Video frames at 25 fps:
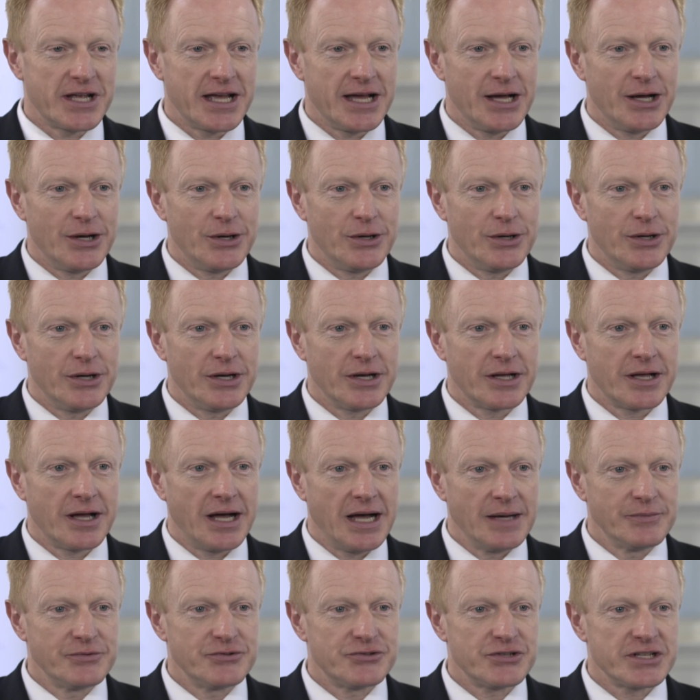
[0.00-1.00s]
our
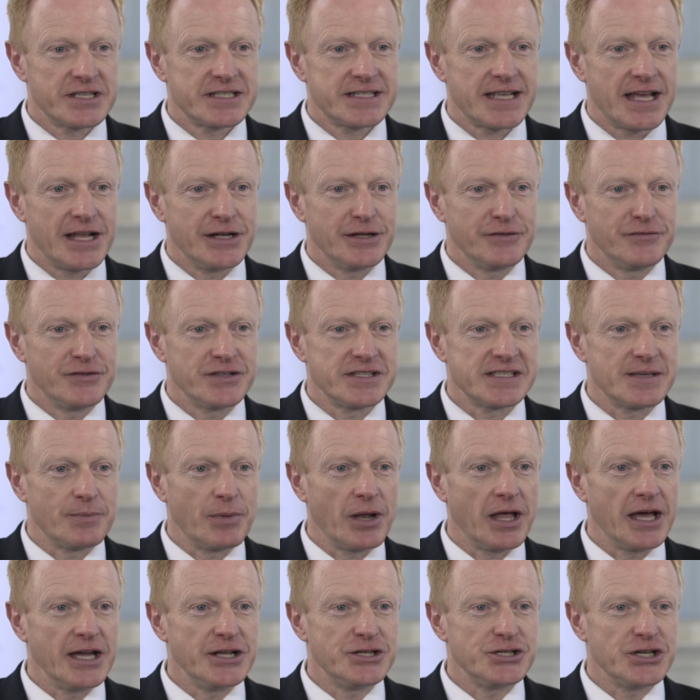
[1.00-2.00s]
Carbon Trust Standard for
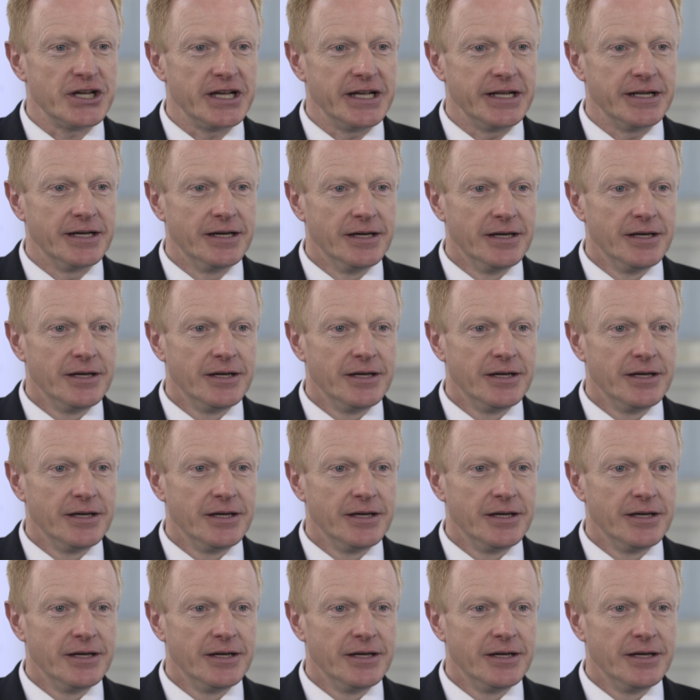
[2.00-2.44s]
Supply Chain,